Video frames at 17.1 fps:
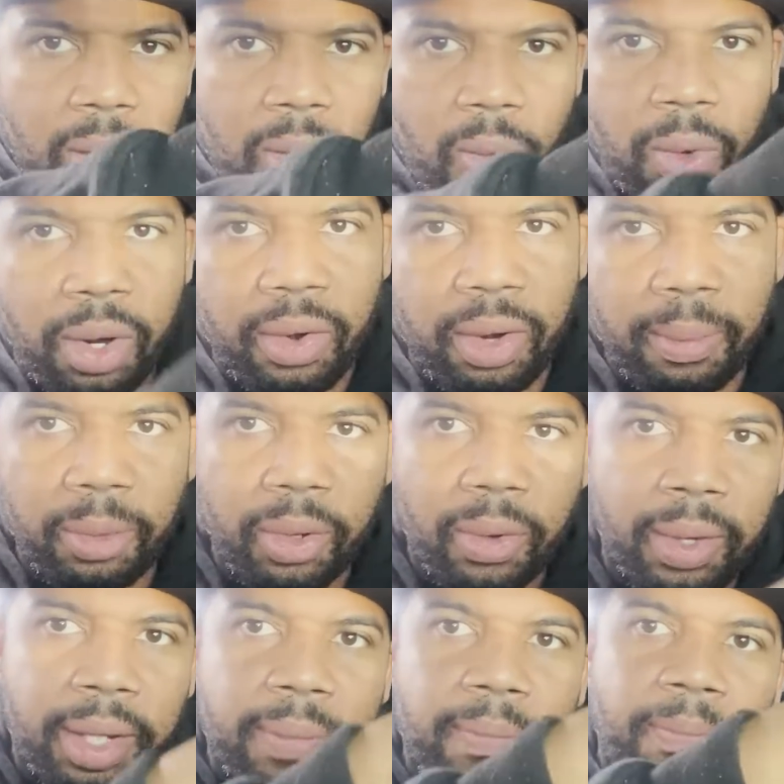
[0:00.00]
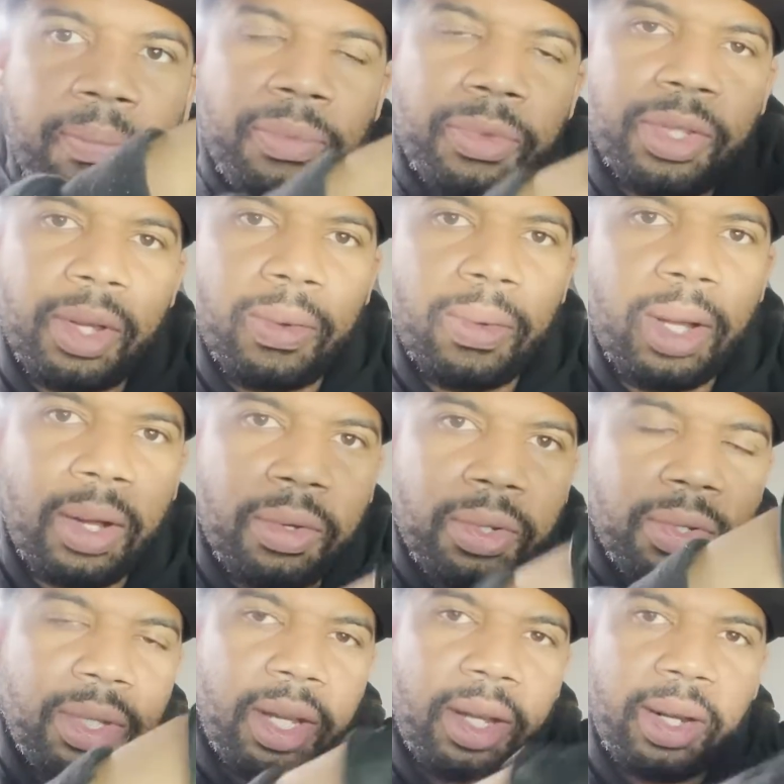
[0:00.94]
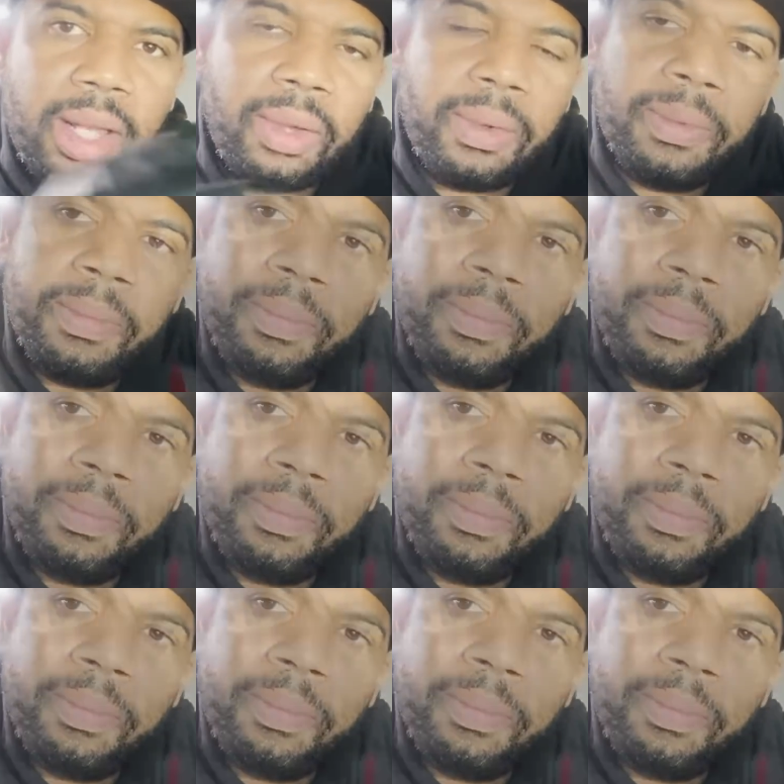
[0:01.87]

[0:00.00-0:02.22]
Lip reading: where I'm going. So I'll do that now.